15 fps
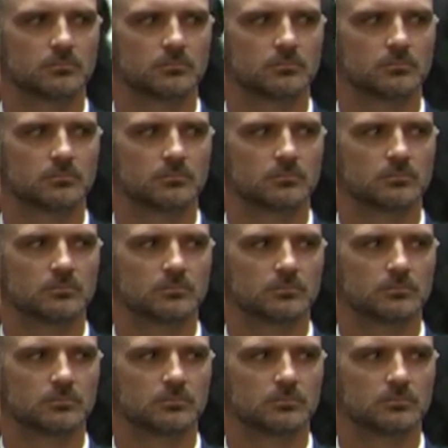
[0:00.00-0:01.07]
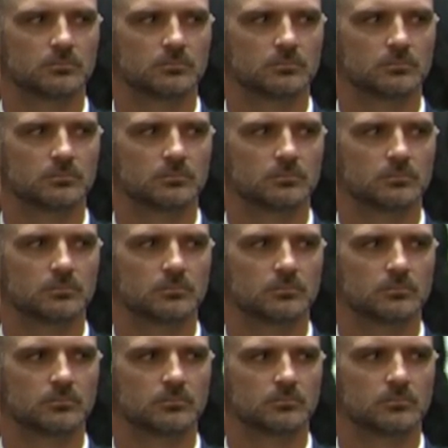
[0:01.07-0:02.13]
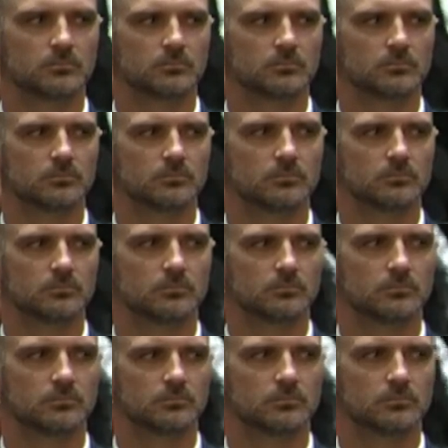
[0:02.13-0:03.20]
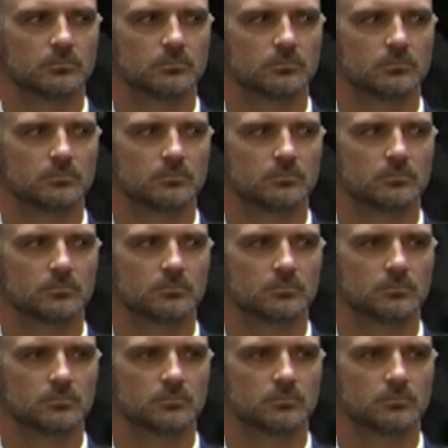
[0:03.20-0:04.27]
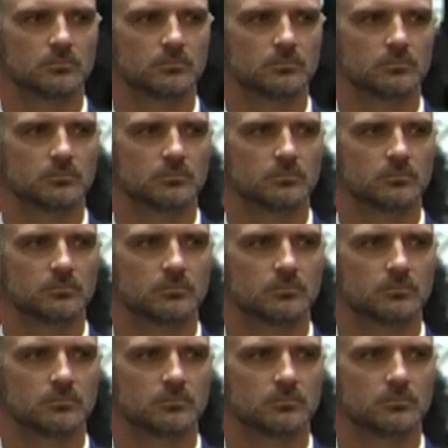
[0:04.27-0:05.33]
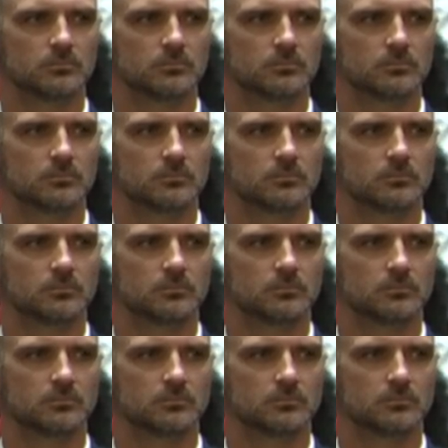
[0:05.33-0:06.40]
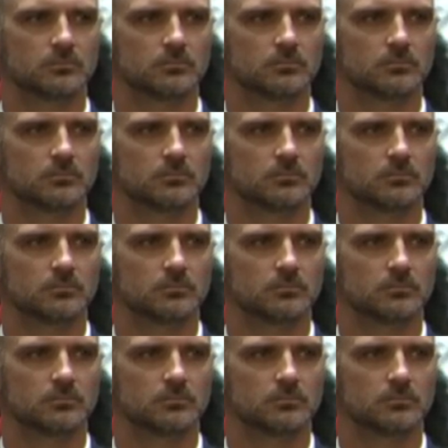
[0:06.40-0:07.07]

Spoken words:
The person shown says nothing.